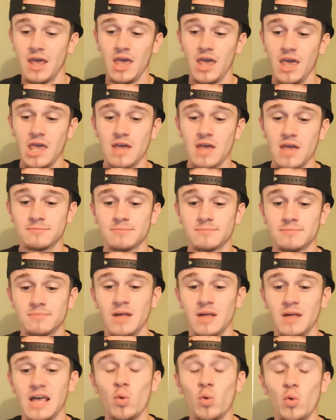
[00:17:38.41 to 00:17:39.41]
and
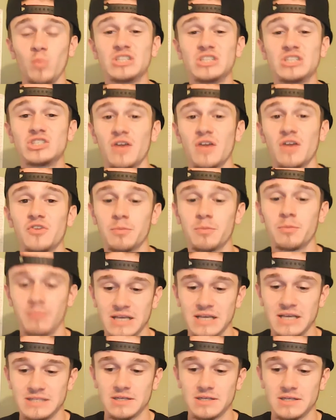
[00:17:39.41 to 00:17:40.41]
it will be Southern
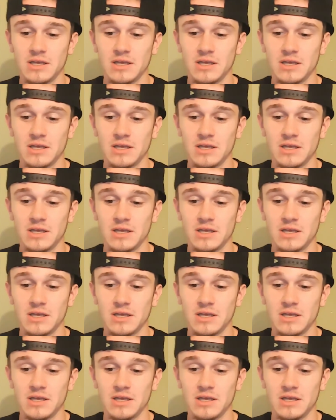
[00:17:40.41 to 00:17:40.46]
Miss.